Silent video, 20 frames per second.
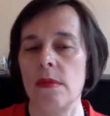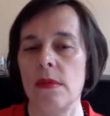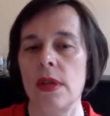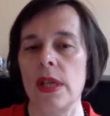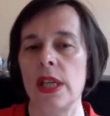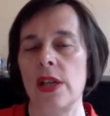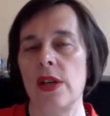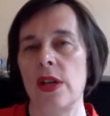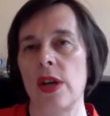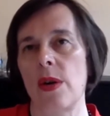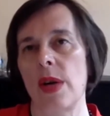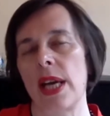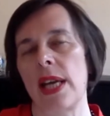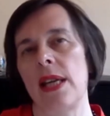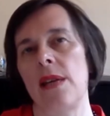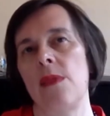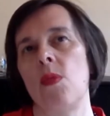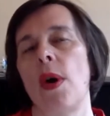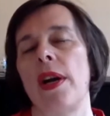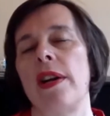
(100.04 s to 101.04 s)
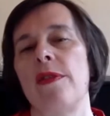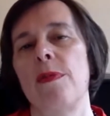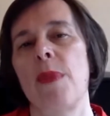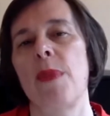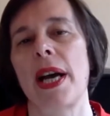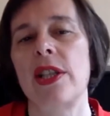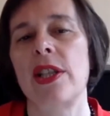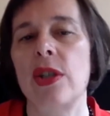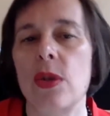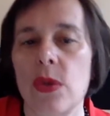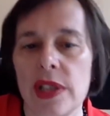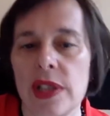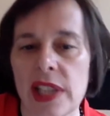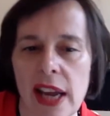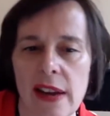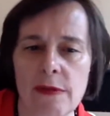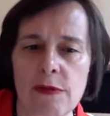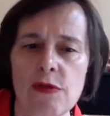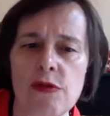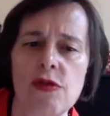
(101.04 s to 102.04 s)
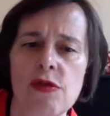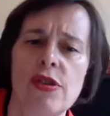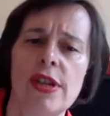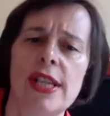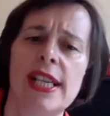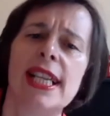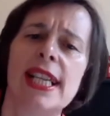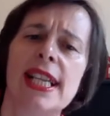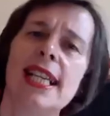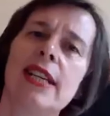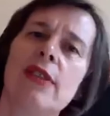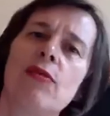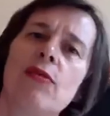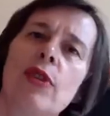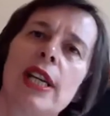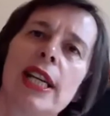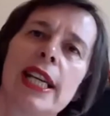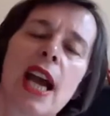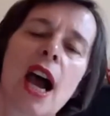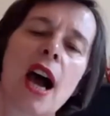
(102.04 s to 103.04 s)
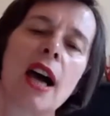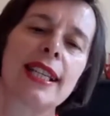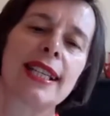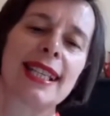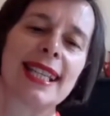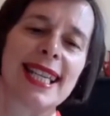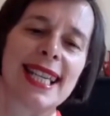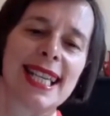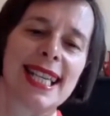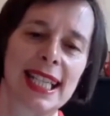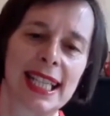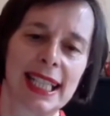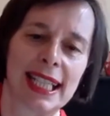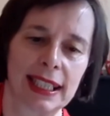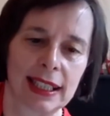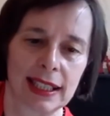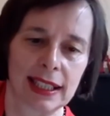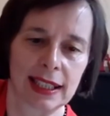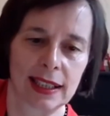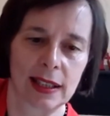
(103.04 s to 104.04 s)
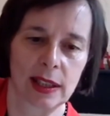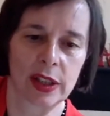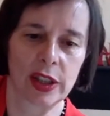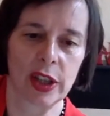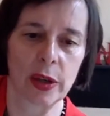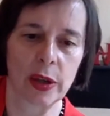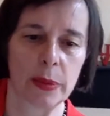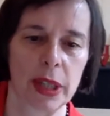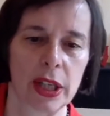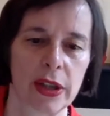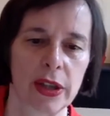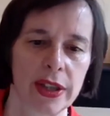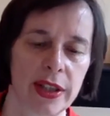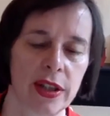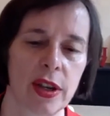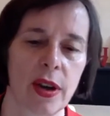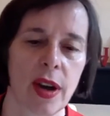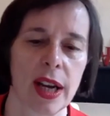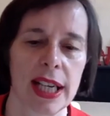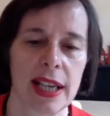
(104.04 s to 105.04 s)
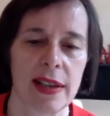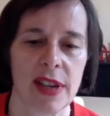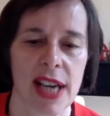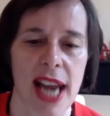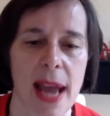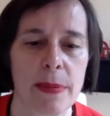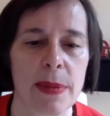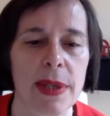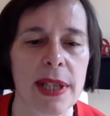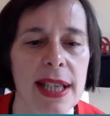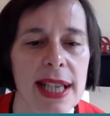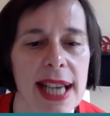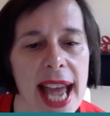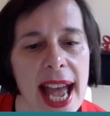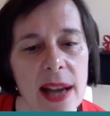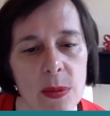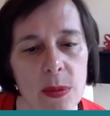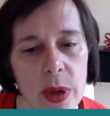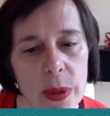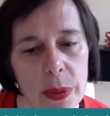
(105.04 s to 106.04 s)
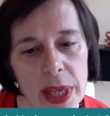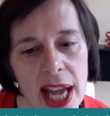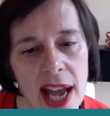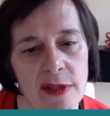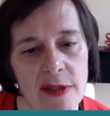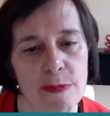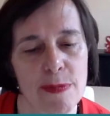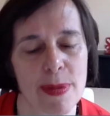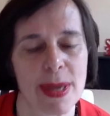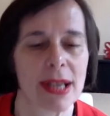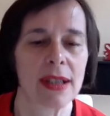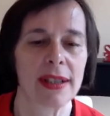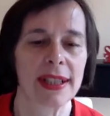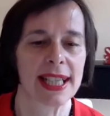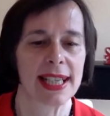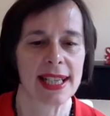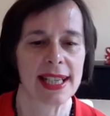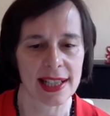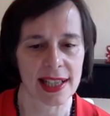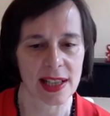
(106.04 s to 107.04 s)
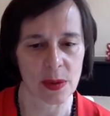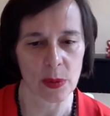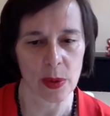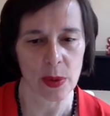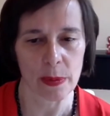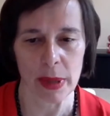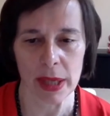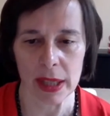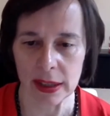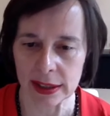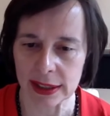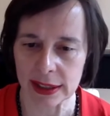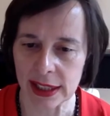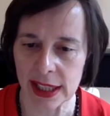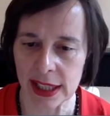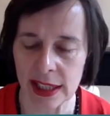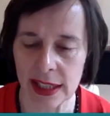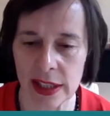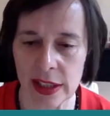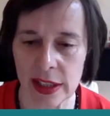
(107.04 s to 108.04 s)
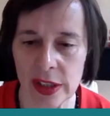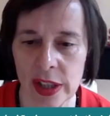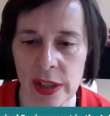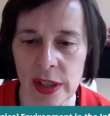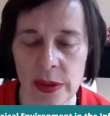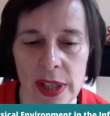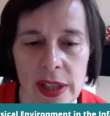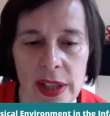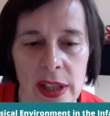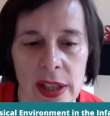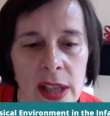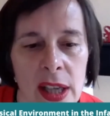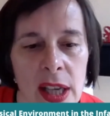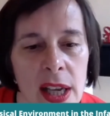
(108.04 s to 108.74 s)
You know, in one of my schools, I have really, really high ceilings, you know, because, you know, I live in Amsterdam where we have buildings that were built in, you know, in the